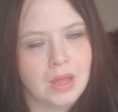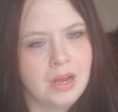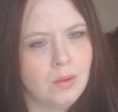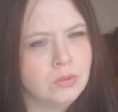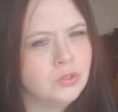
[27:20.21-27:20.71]

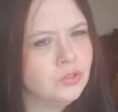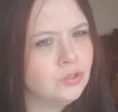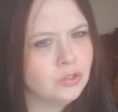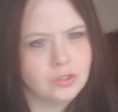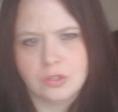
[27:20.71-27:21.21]
And I was
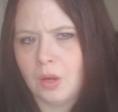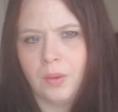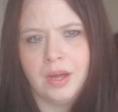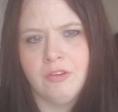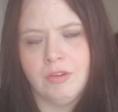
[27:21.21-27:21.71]
so
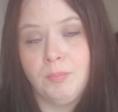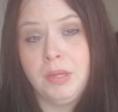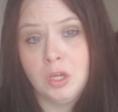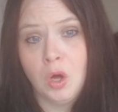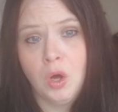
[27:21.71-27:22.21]
angry,
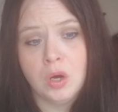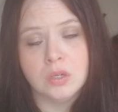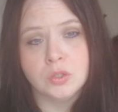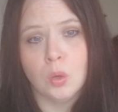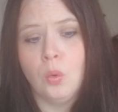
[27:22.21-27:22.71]

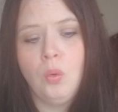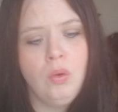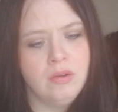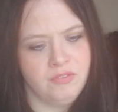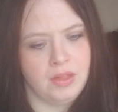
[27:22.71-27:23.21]
because
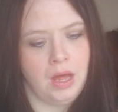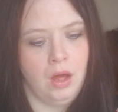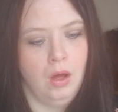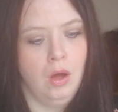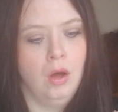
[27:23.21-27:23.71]
all of that
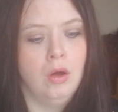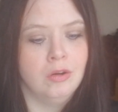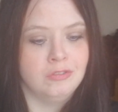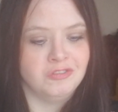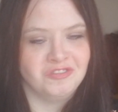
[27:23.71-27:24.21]

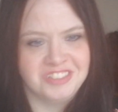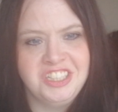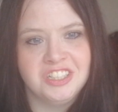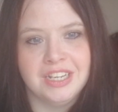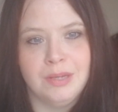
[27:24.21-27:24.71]

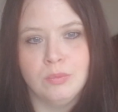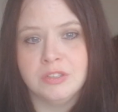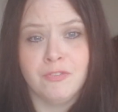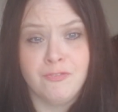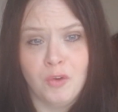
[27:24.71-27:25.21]
originally
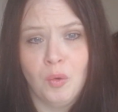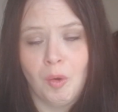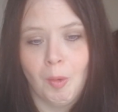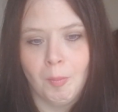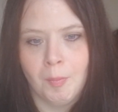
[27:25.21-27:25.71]
was
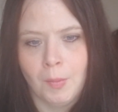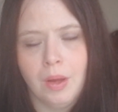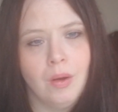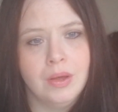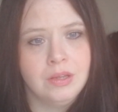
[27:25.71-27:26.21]
for
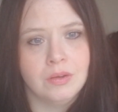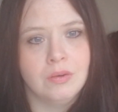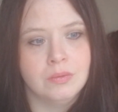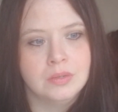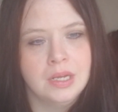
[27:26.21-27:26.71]

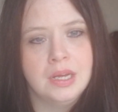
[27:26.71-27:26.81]
Michael.